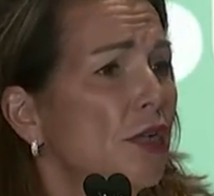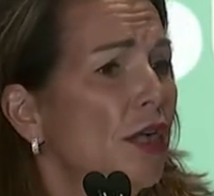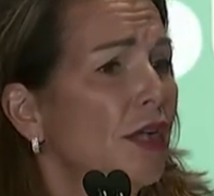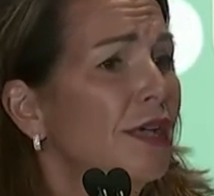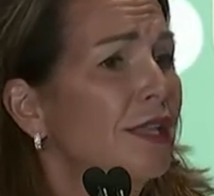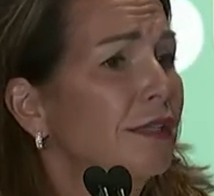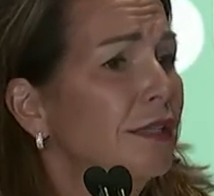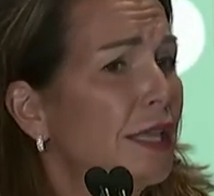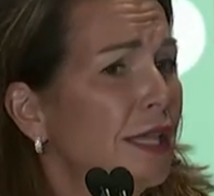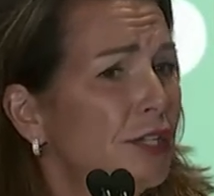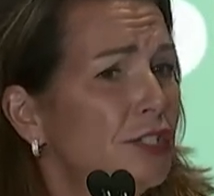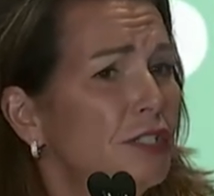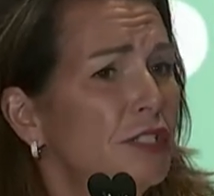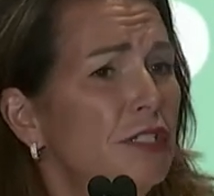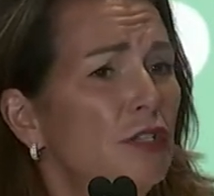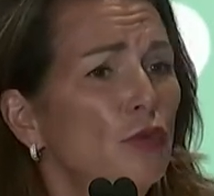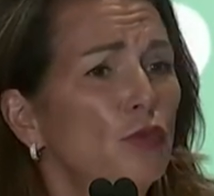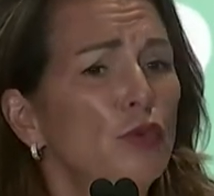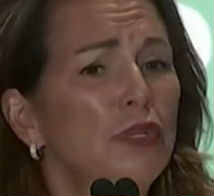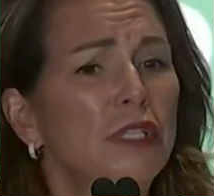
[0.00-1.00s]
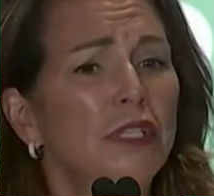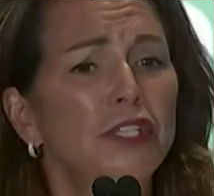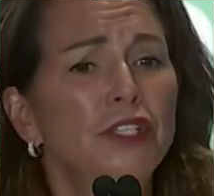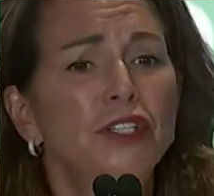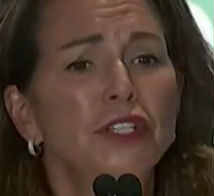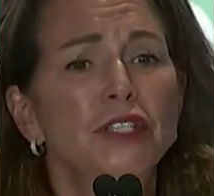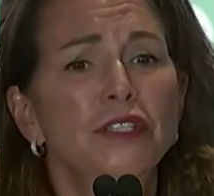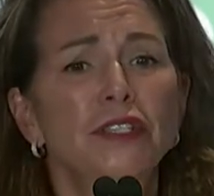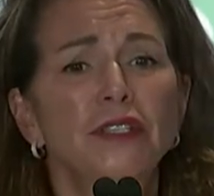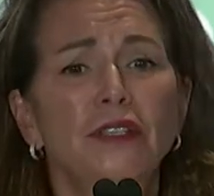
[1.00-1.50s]
alleged
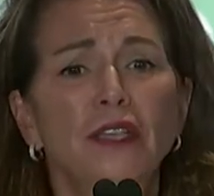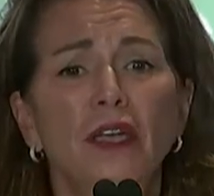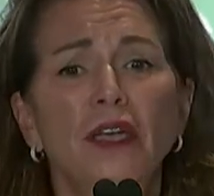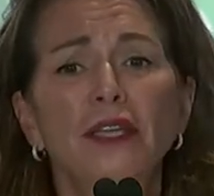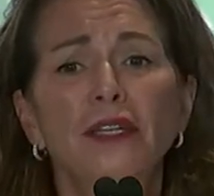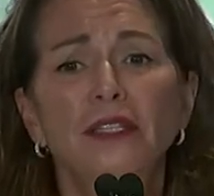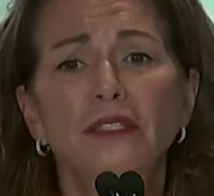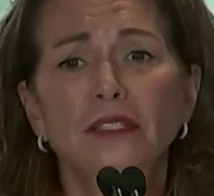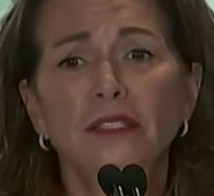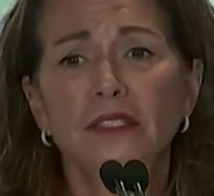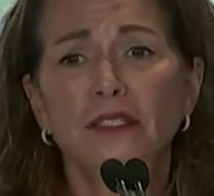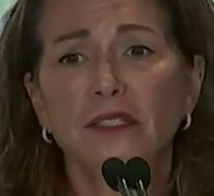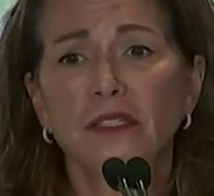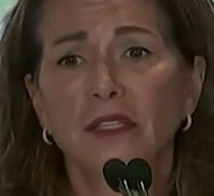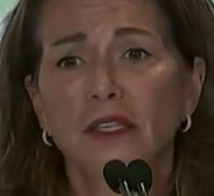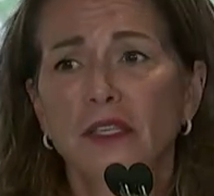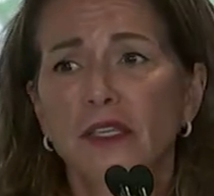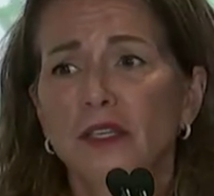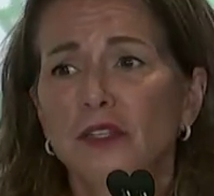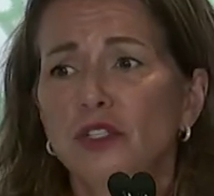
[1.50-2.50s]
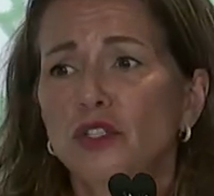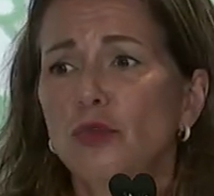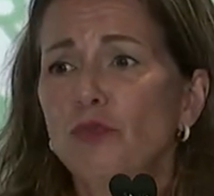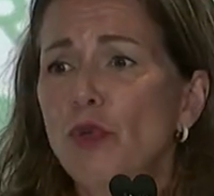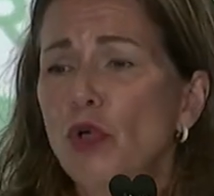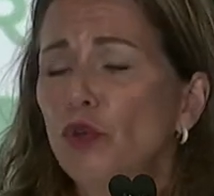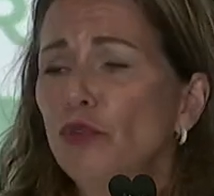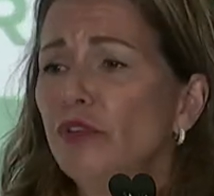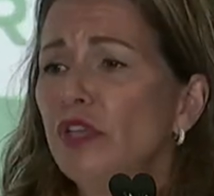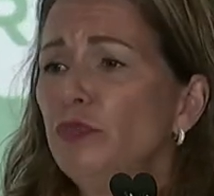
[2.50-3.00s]
religious guidance to
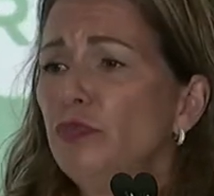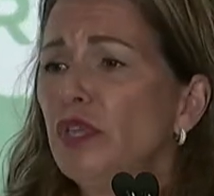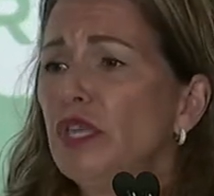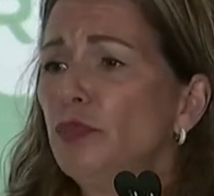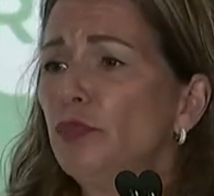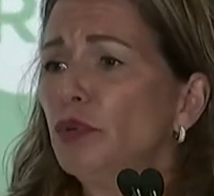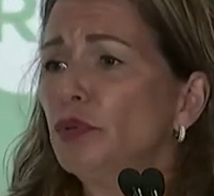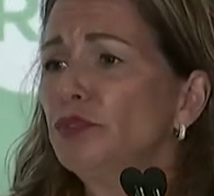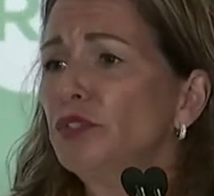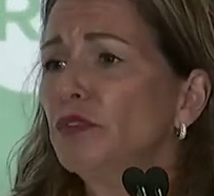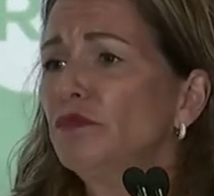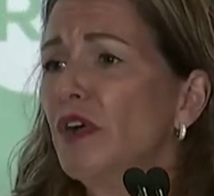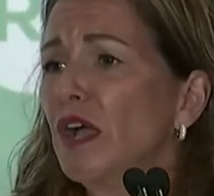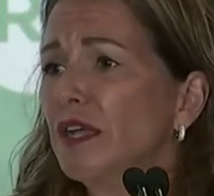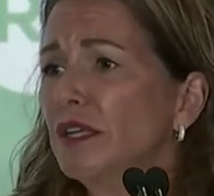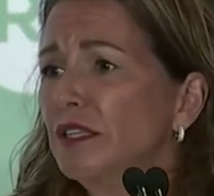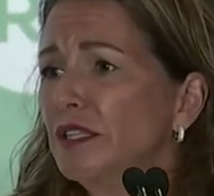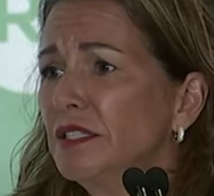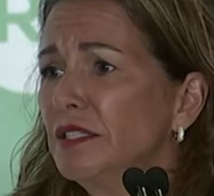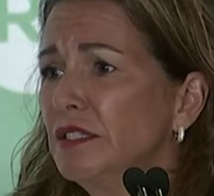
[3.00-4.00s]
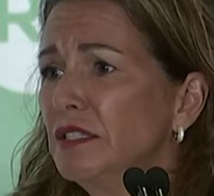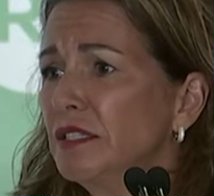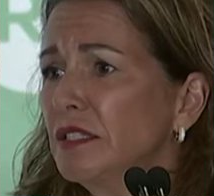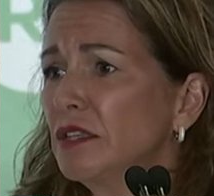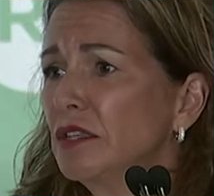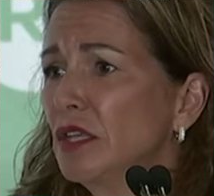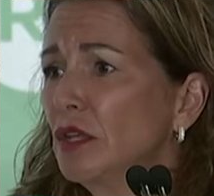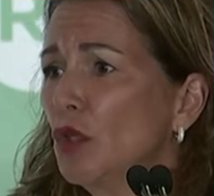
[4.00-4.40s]
motivate people to violence,